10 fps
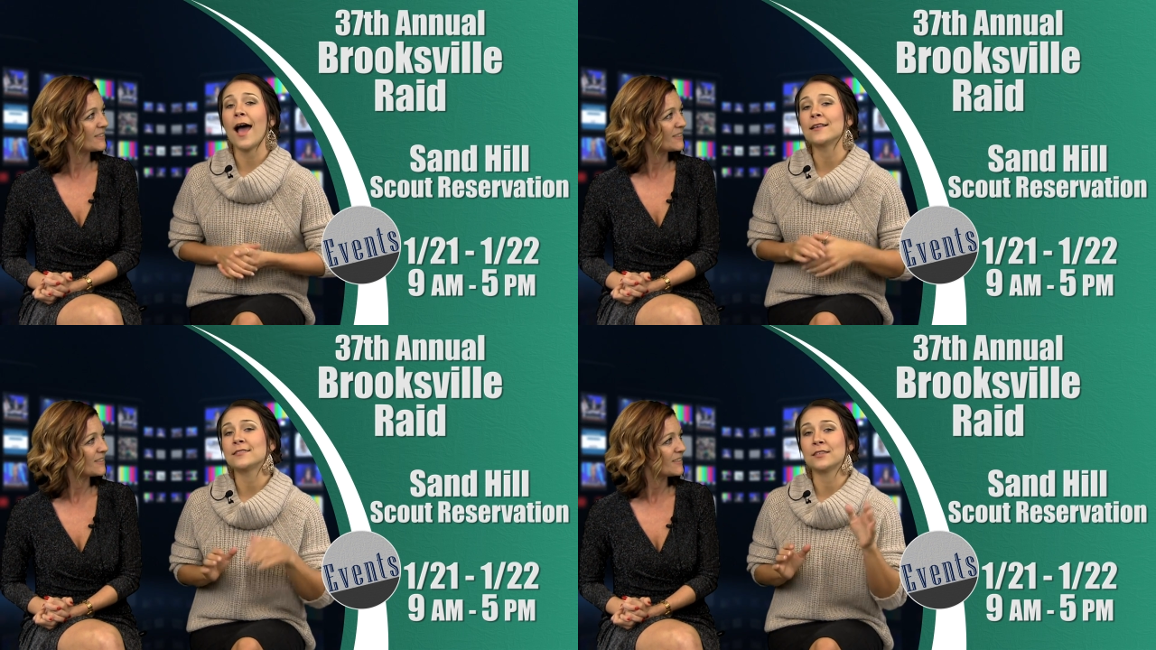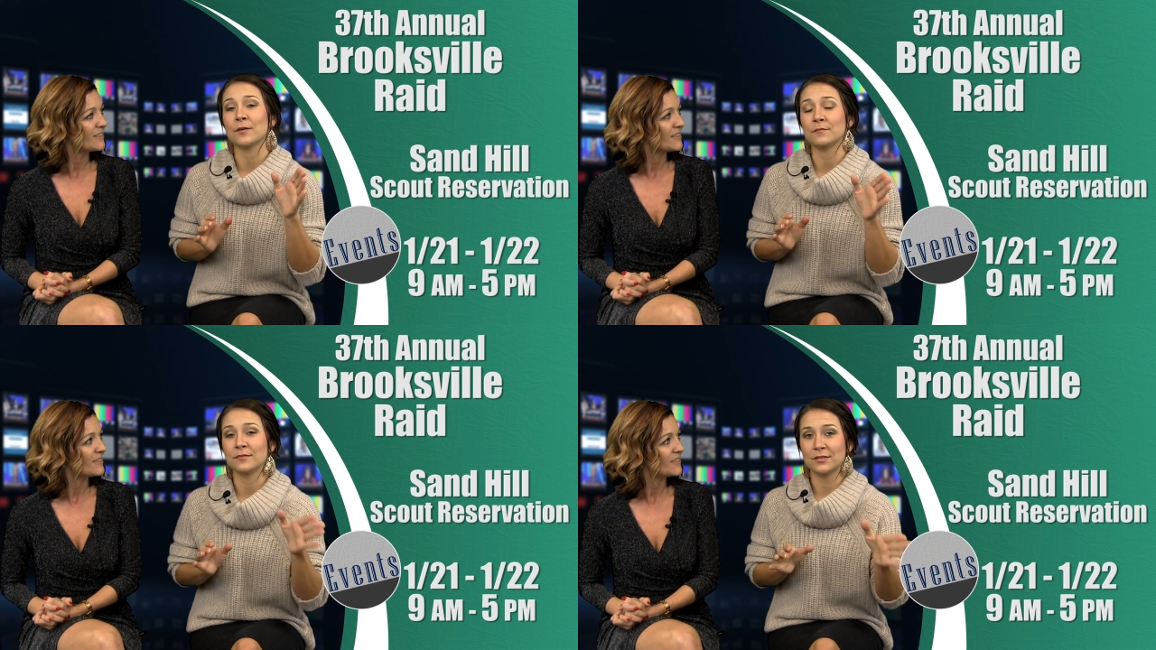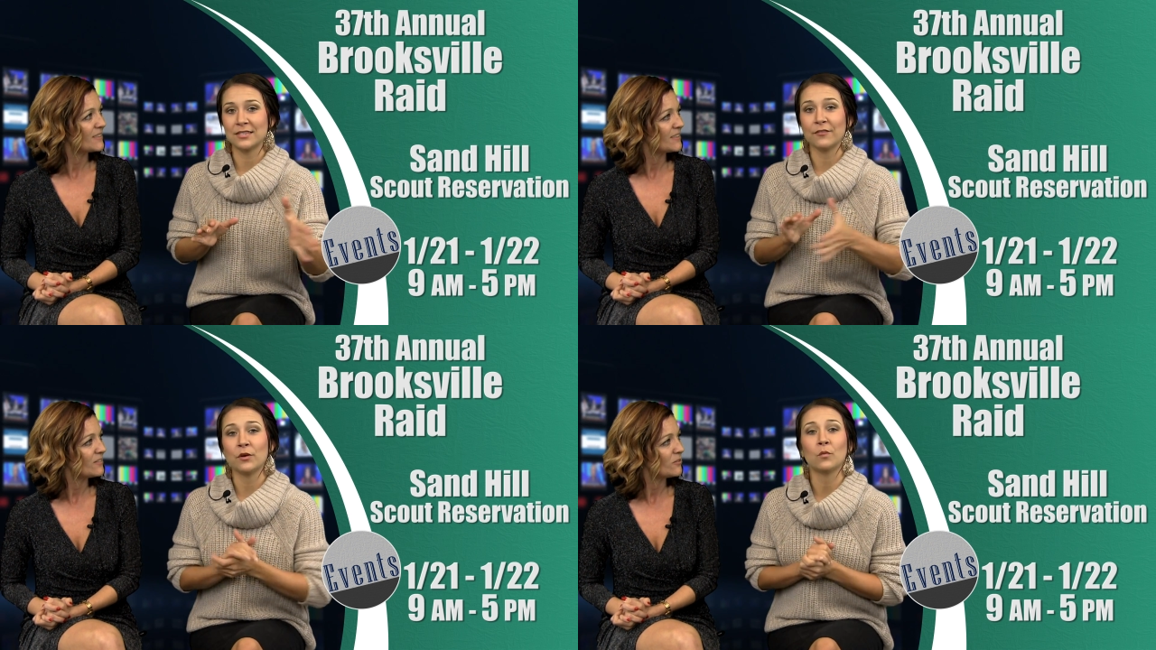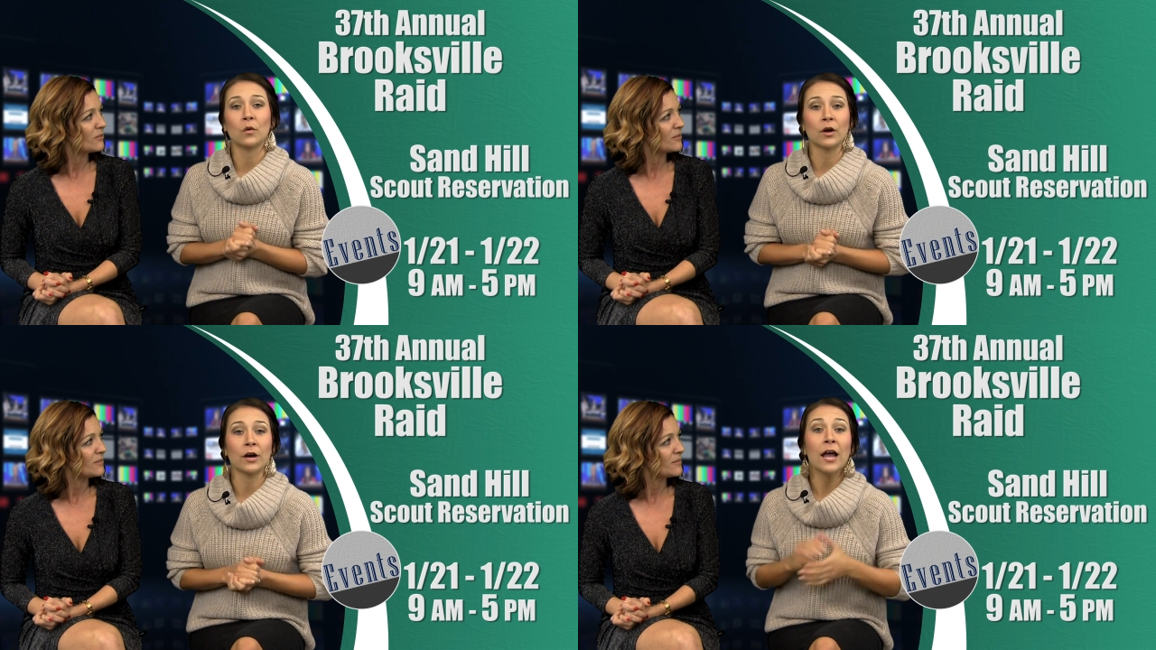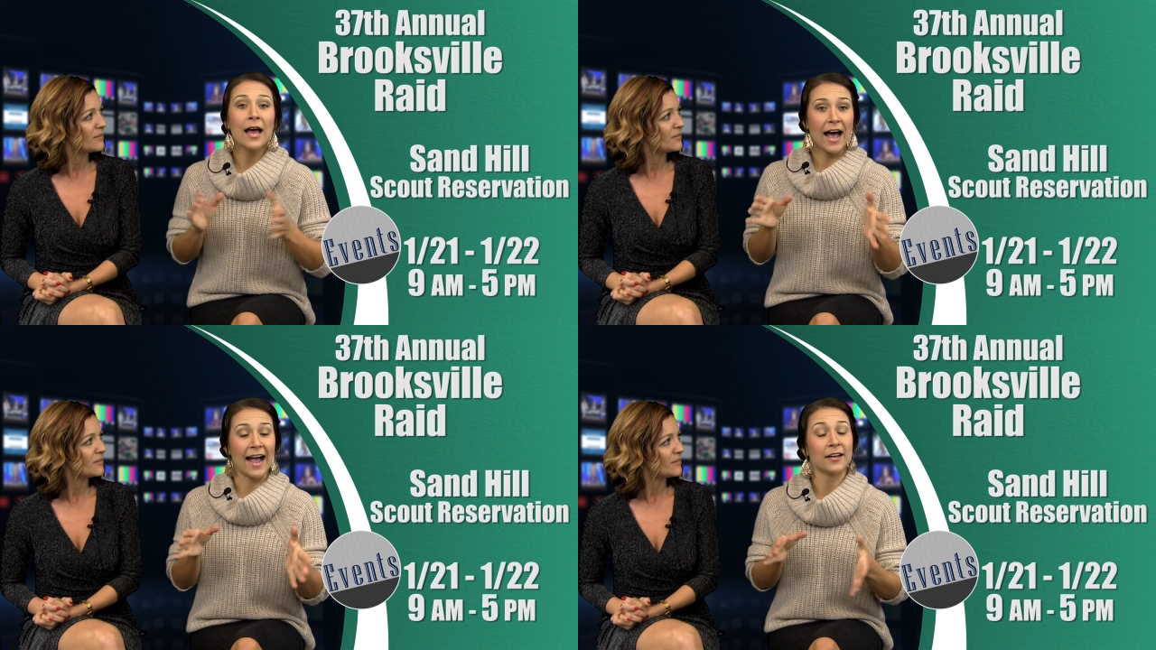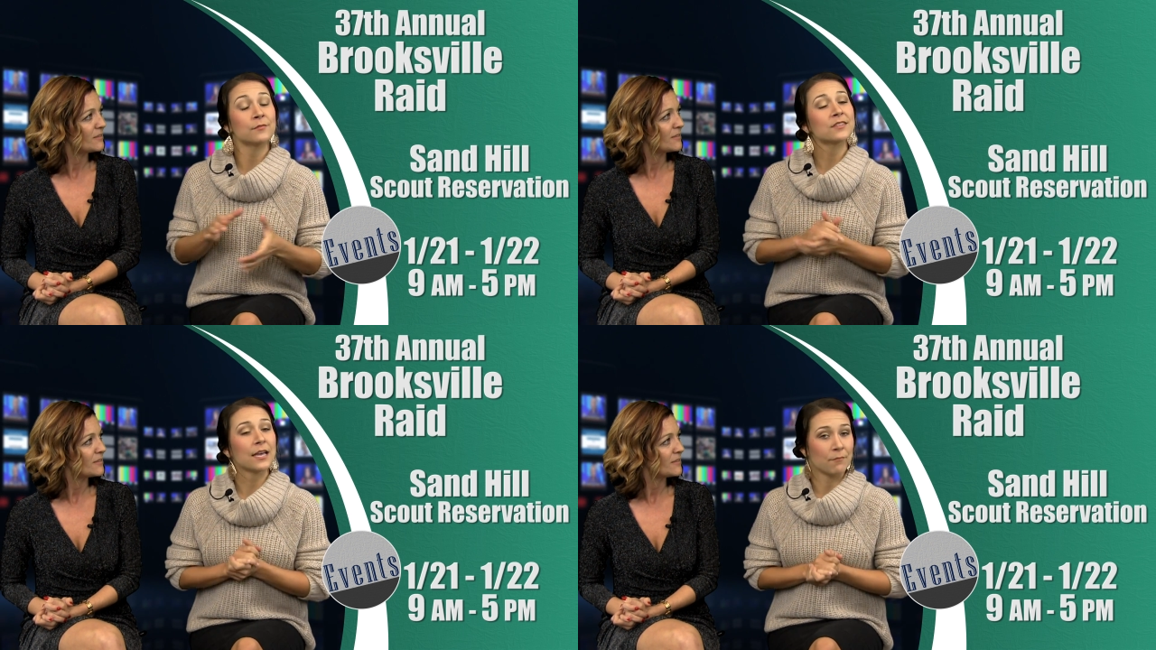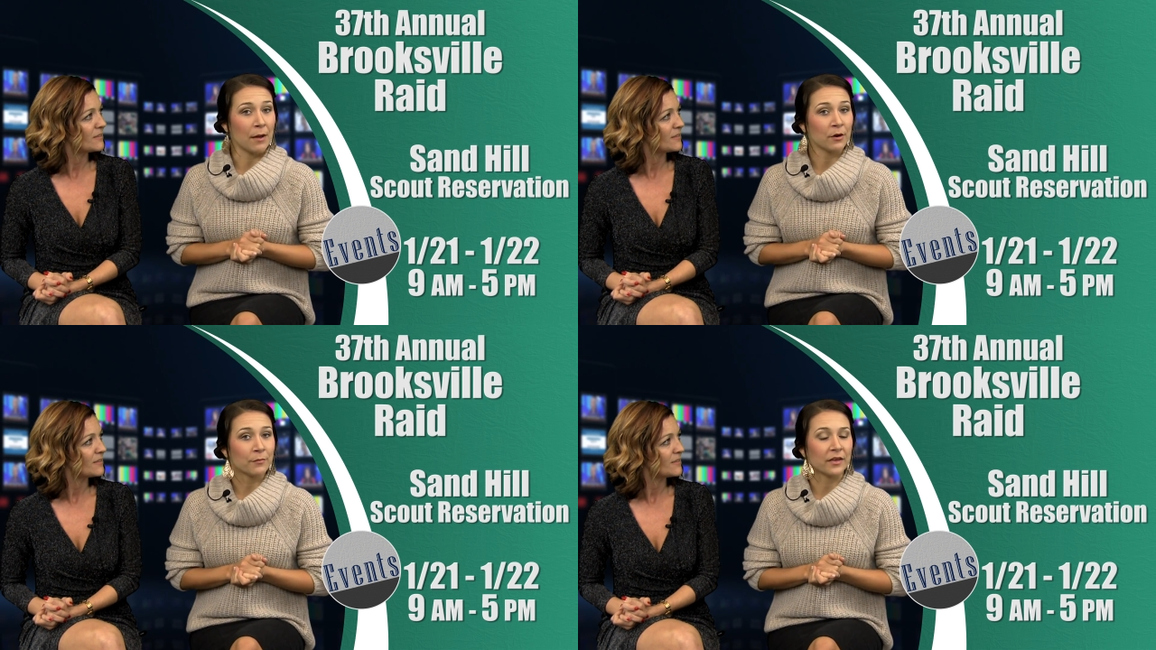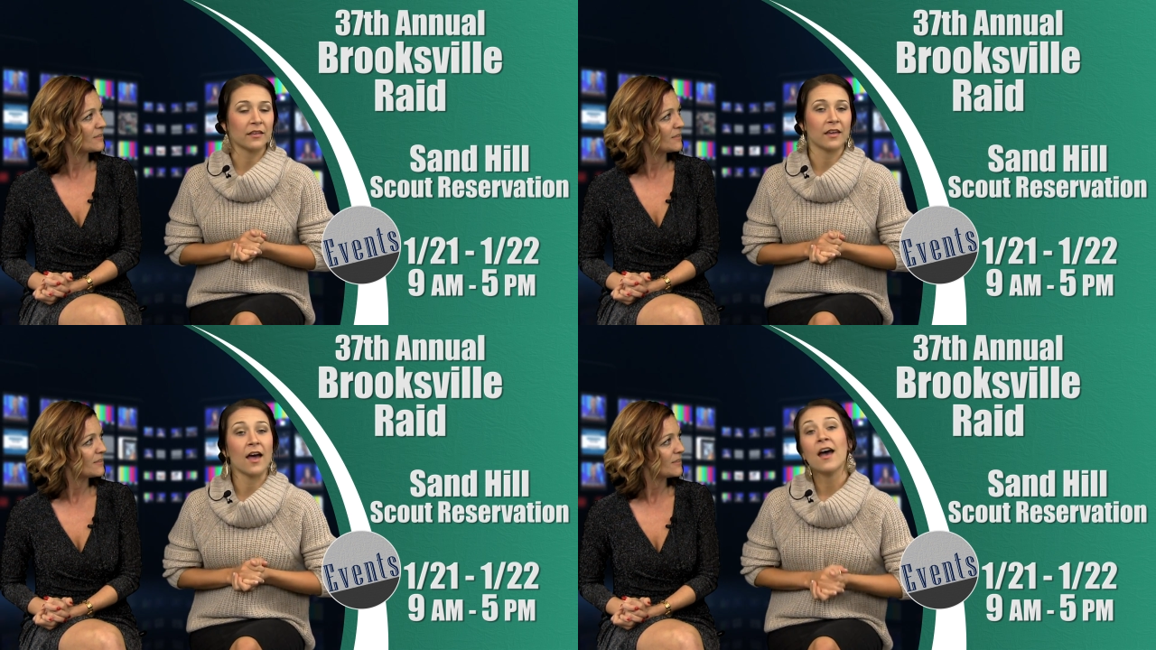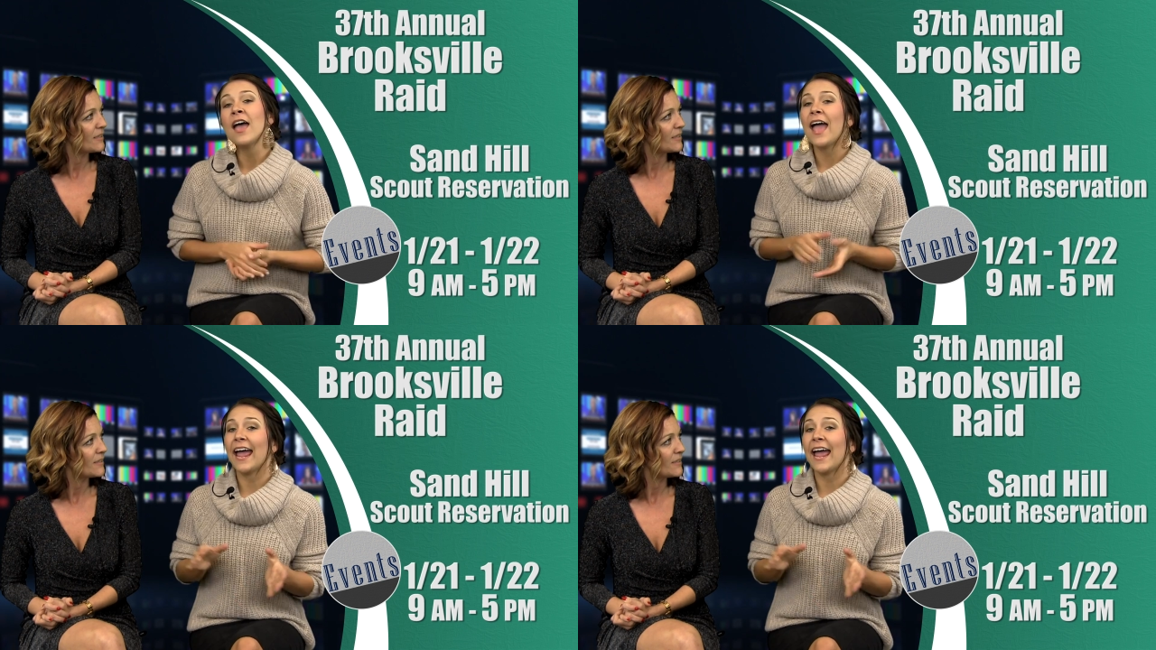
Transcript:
Speaker 1: as some Civil War items and memorabilia